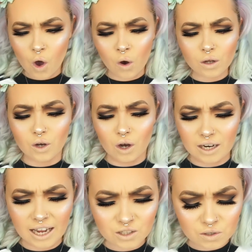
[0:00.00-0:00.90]
Hold on,
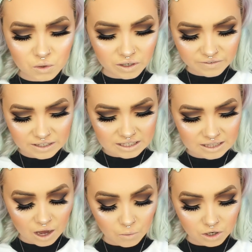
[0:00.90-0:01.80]
I don't know if it's
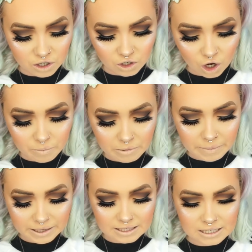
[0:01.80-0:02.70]
that one or not. Maybe
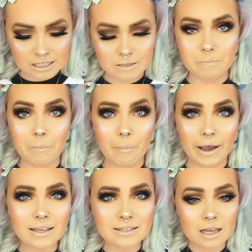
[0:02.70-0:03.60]
it's
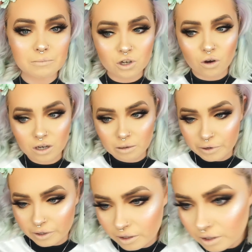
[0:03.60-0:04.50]
Spice I'm talking about.